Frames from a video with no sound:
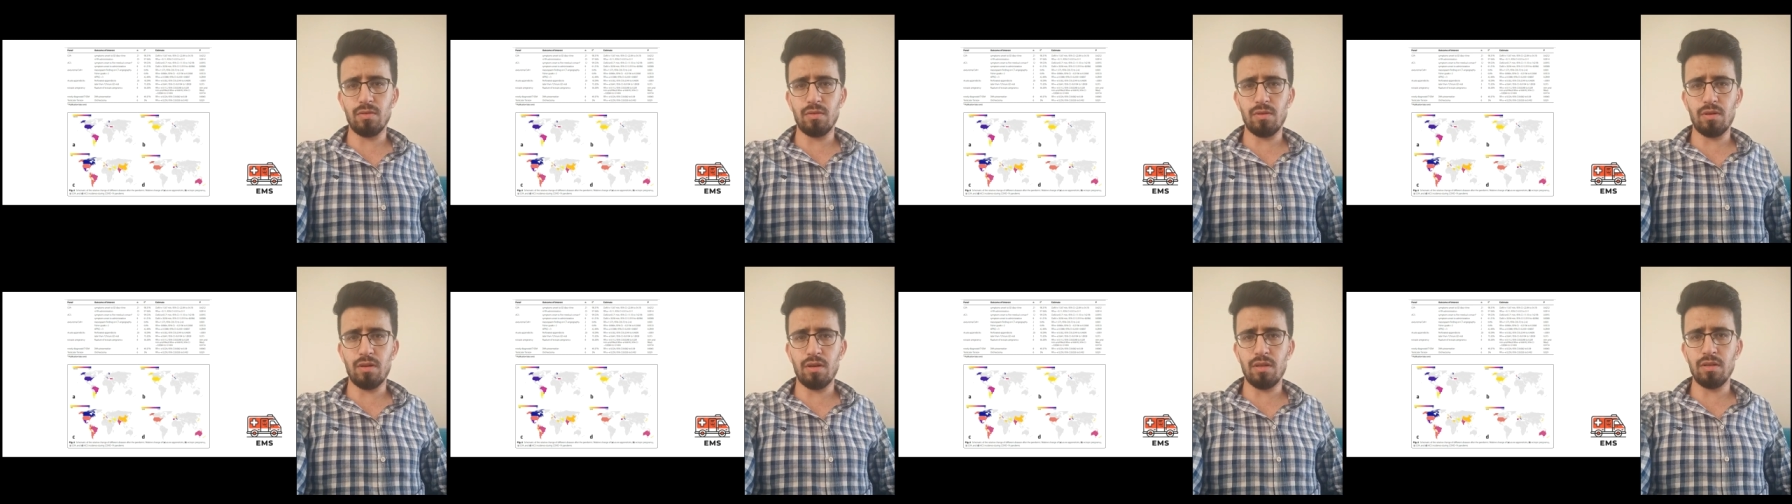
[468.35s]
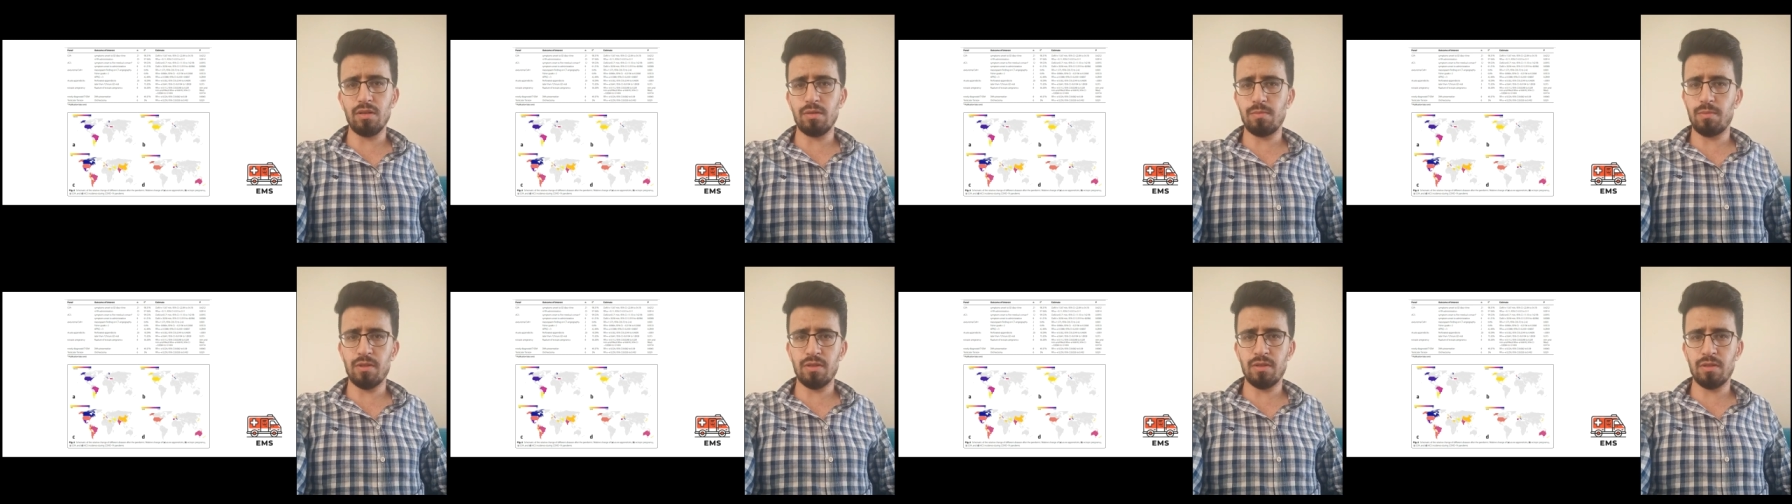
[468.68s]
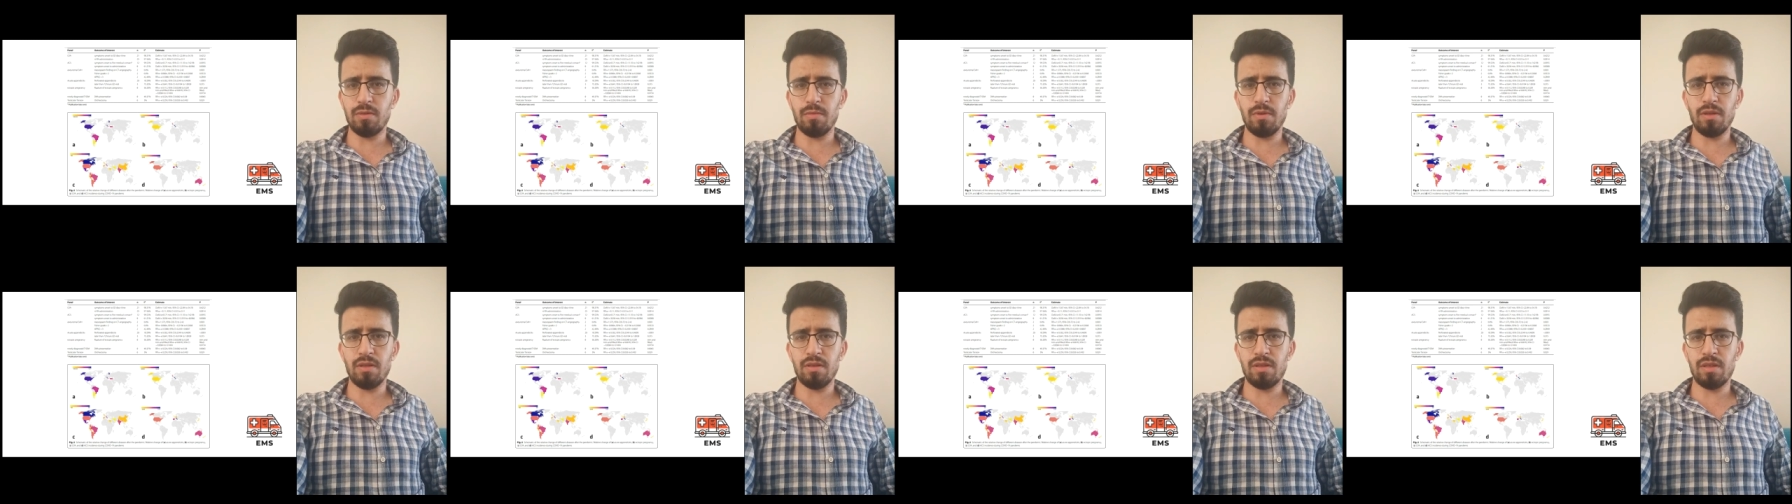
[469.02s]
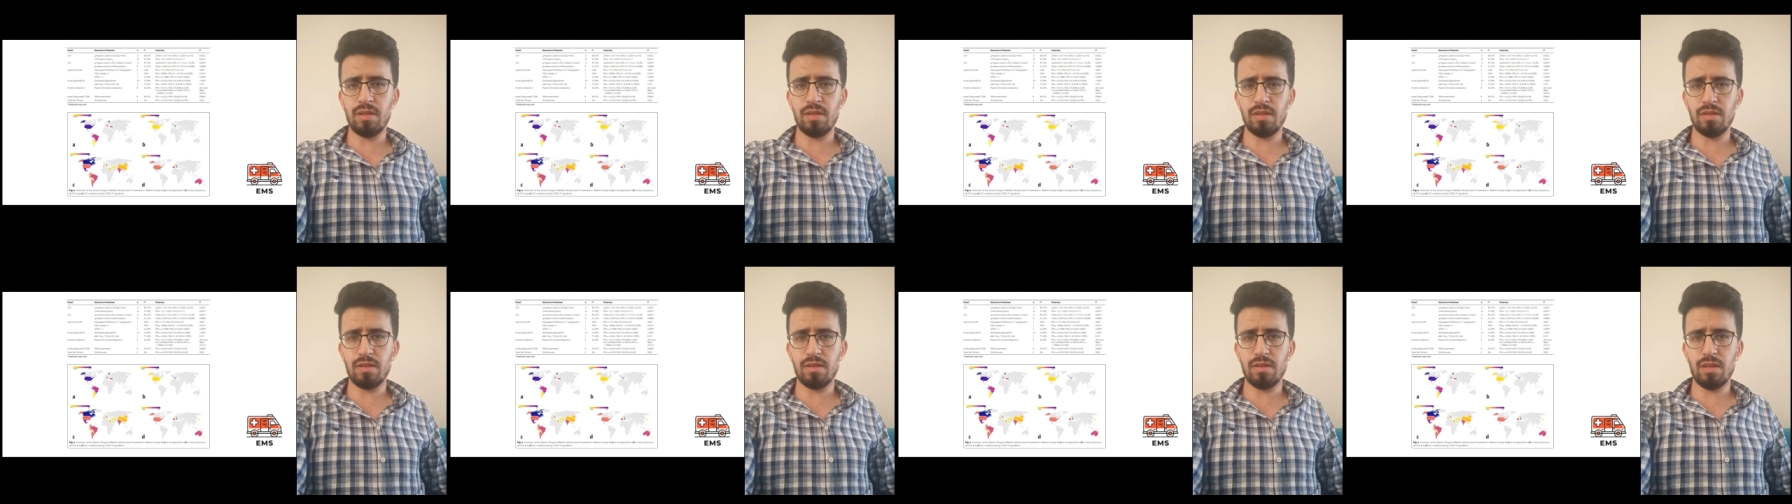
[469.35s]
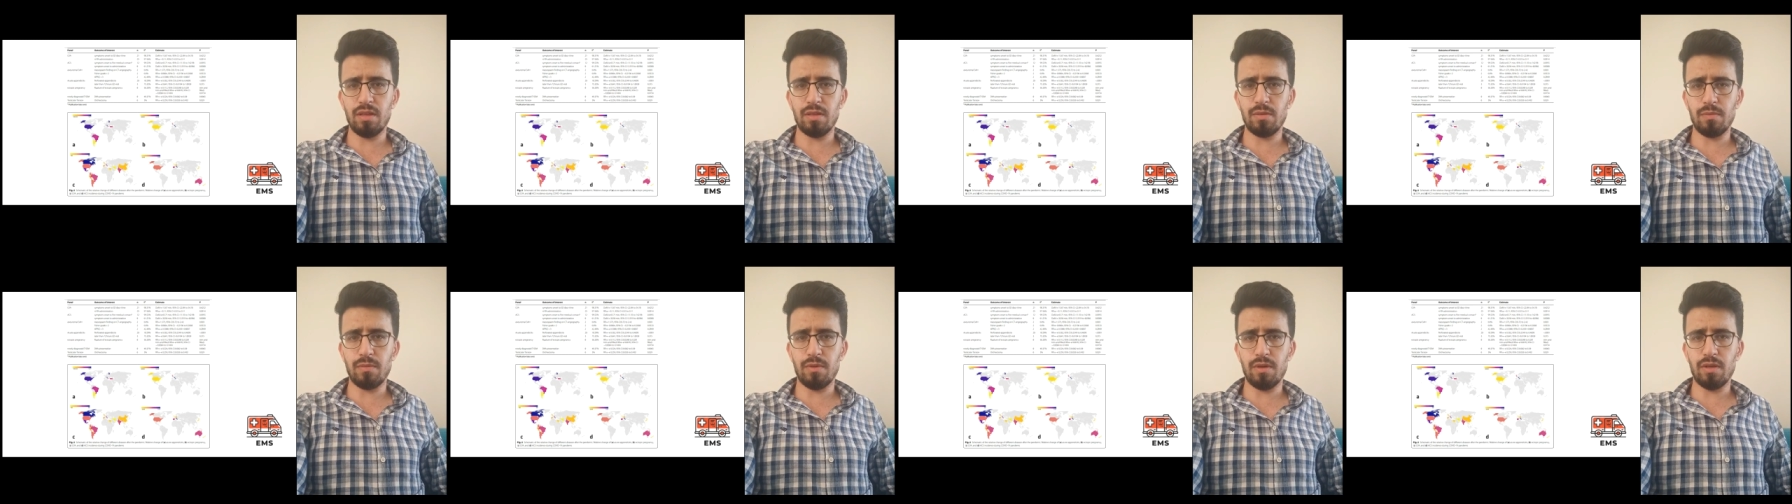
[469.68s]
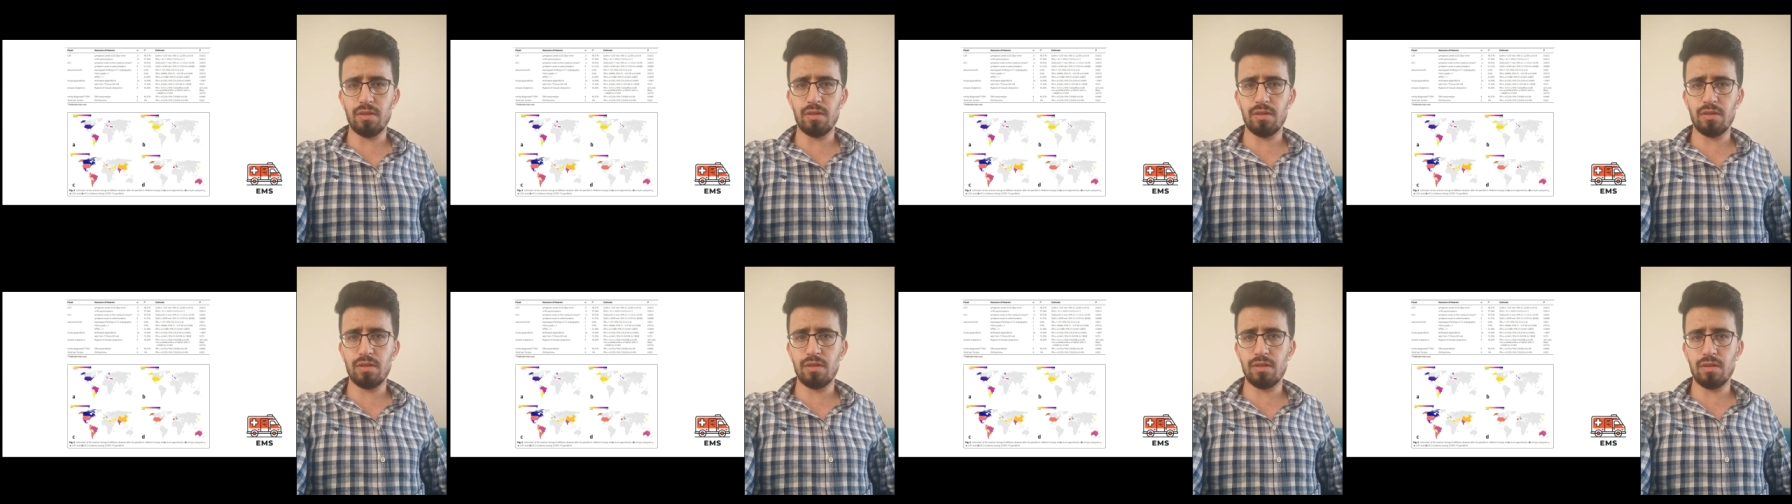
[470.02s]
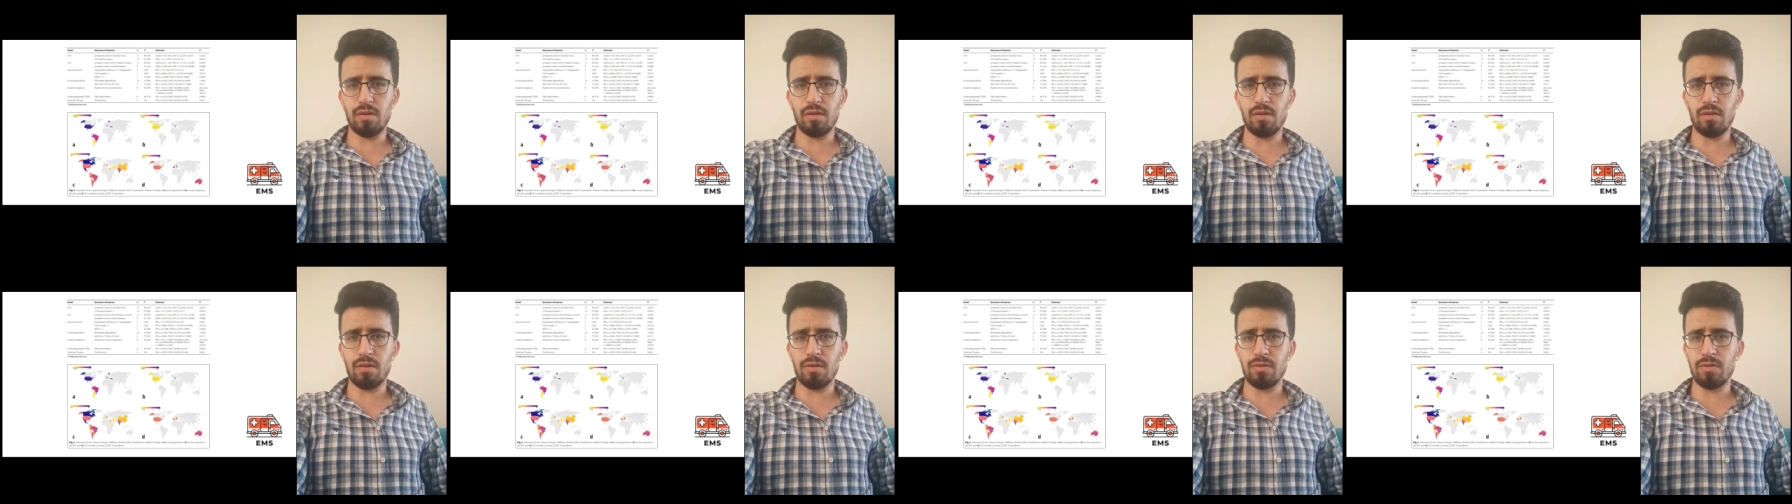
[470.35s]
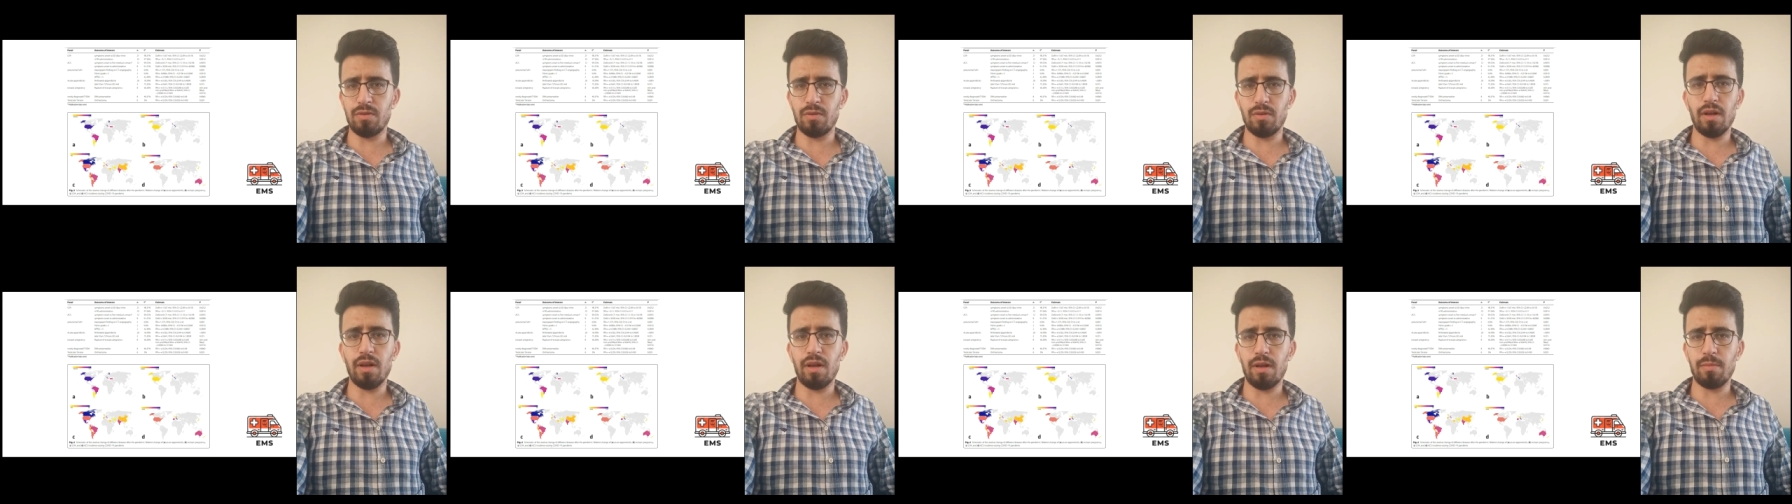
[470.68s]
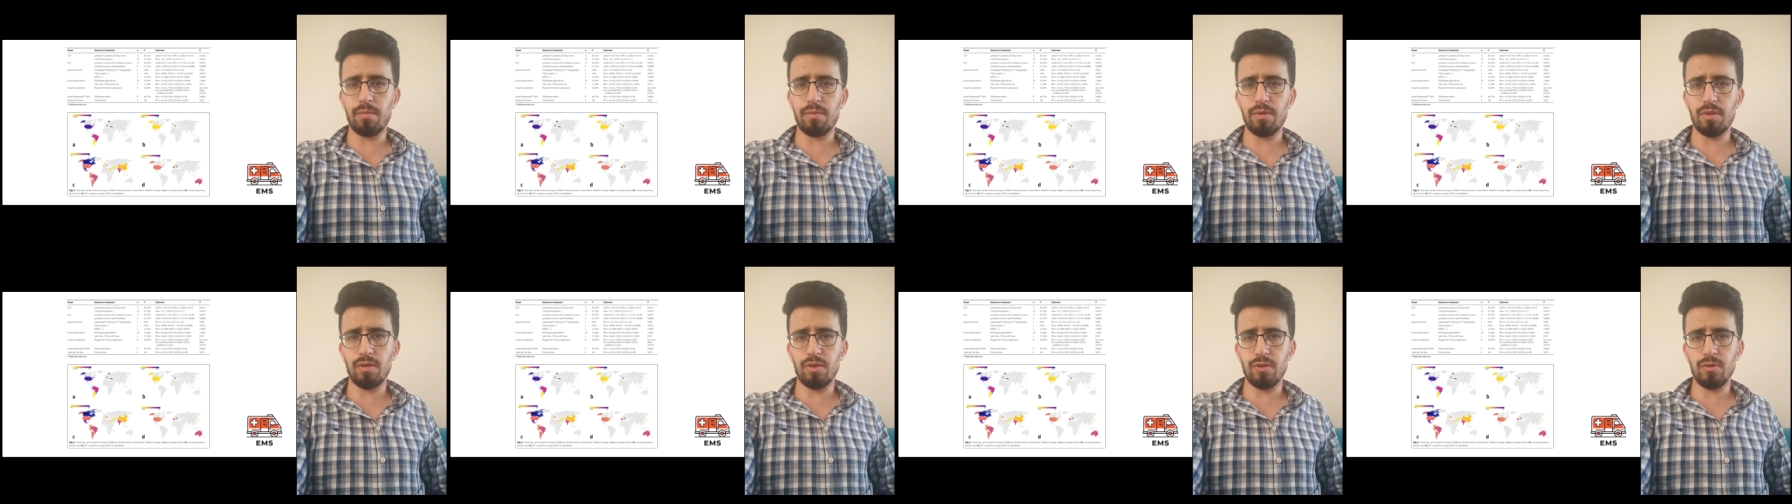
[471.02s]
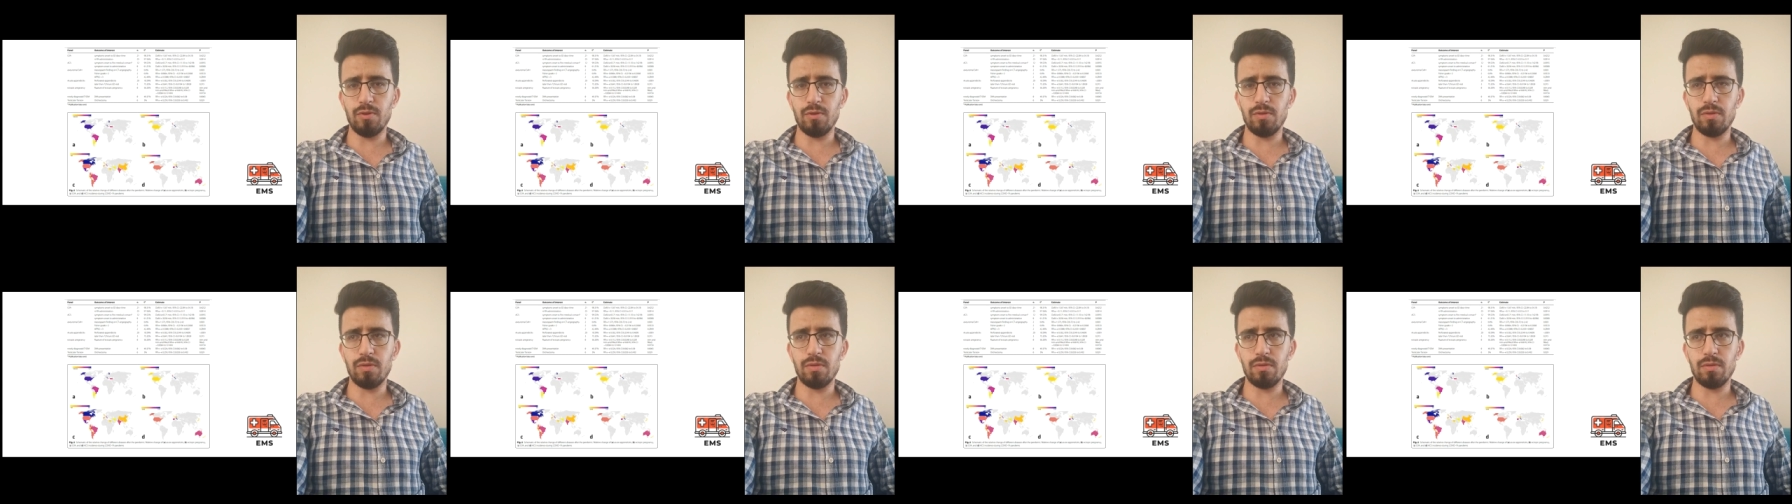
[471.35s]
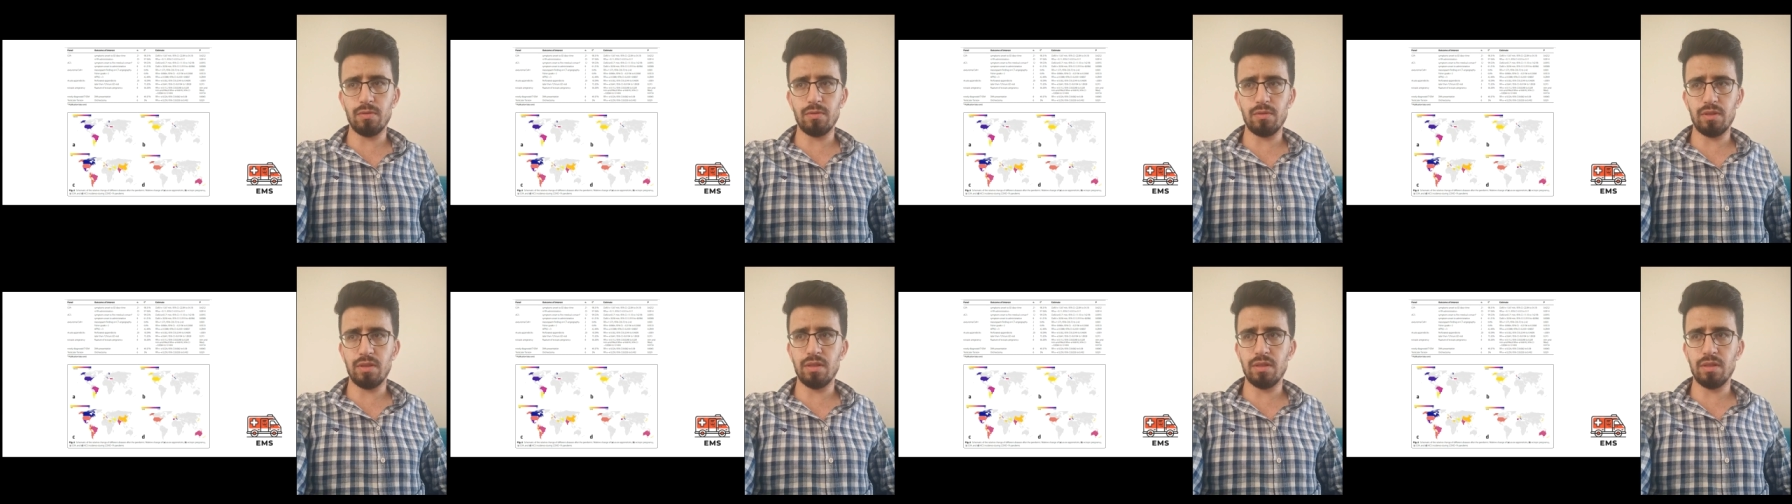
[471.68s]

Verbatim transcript: or other possibilities that might also happen due to